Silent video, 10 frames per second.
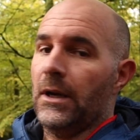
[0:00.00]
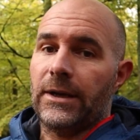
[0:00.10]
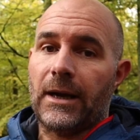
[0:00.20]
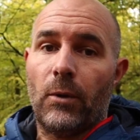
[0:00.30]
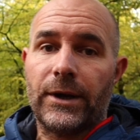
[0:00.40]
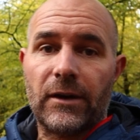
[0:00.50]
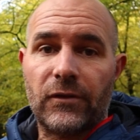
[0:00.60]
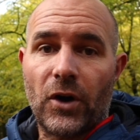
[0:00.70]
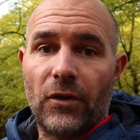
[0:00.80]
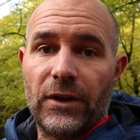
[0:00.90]
Now when I've
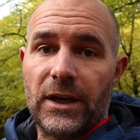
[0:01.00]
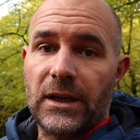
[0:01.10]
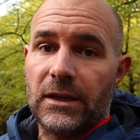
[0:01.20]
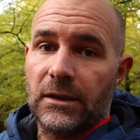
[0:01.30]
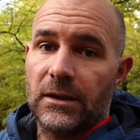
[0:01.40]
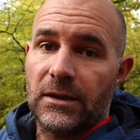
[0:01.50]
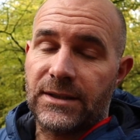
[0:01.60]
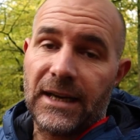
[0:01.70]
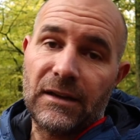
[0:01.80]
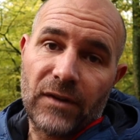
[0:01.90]
got the
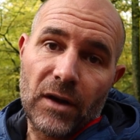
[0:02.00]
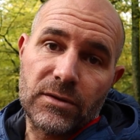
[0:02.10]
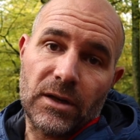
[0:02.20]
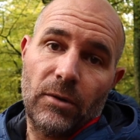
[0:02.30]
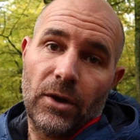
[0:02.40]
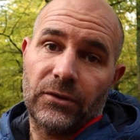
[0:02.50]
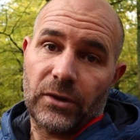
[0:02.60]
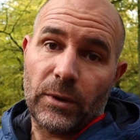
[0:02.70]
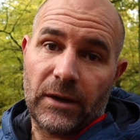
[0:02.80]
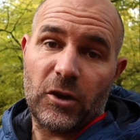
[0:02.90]
telephoto on,
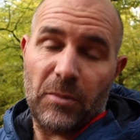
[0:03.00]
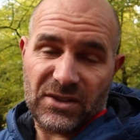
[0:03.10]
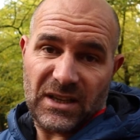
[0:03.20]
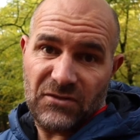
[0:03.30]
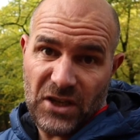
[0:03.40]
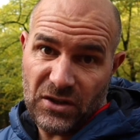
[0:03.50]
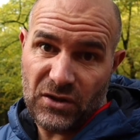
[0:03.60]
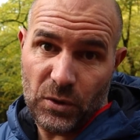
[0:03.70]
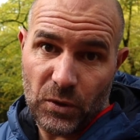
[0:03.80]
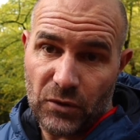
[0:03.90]
so when I've got my 70 to
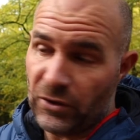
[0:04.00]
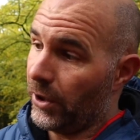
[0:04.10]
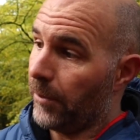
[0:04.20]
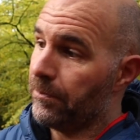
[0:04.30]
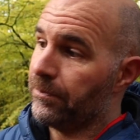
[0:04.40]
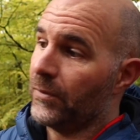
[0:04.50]
200 on,